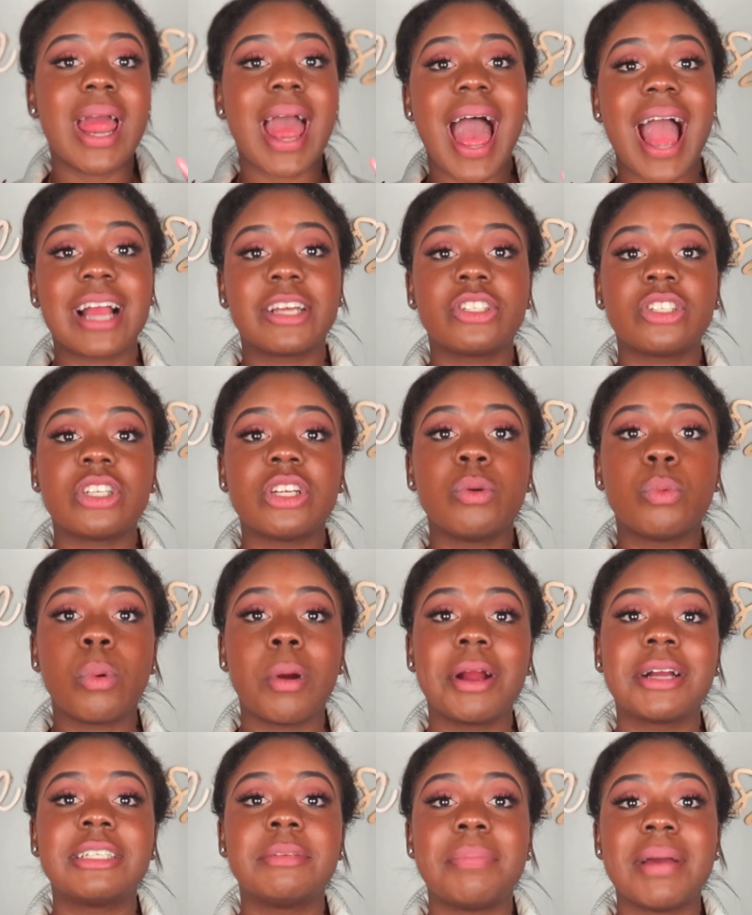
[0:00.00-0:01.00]
actually
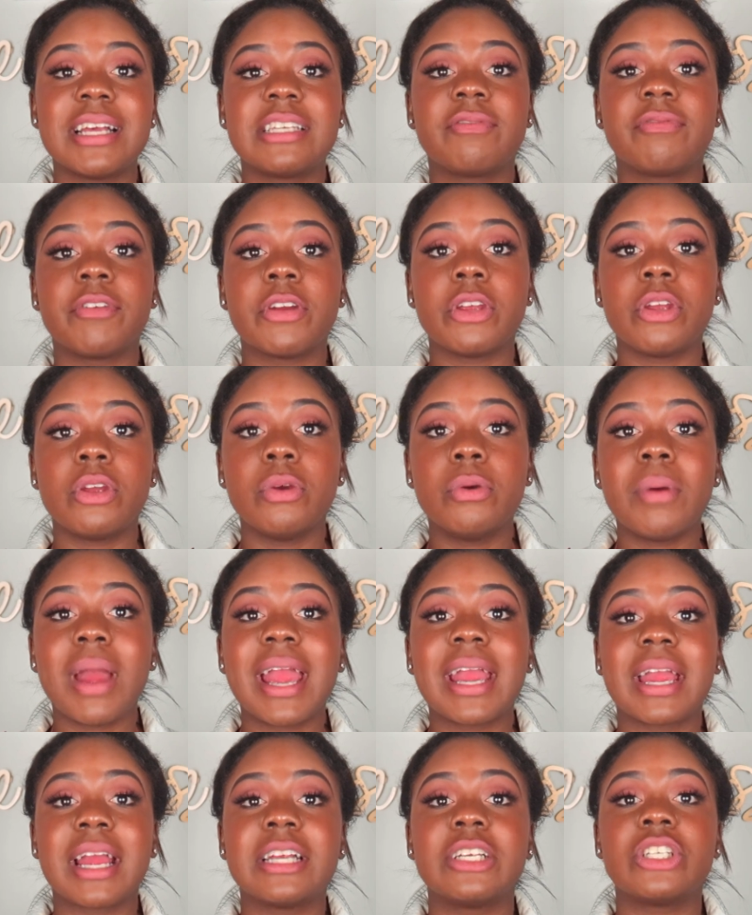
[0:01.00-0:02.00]
works best for you
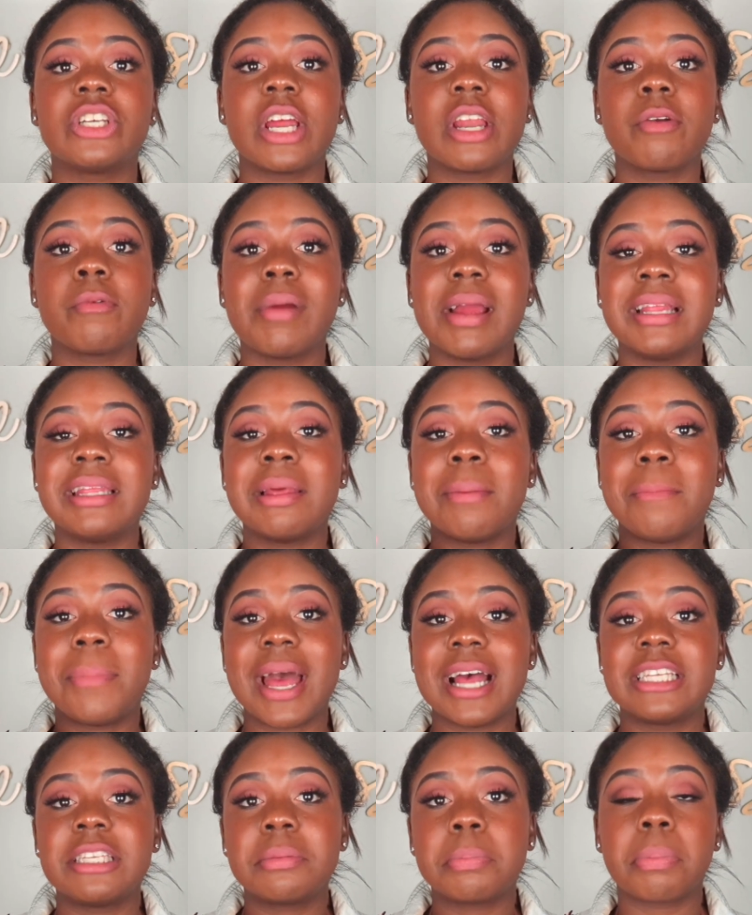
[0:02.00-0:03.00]
and can generate the best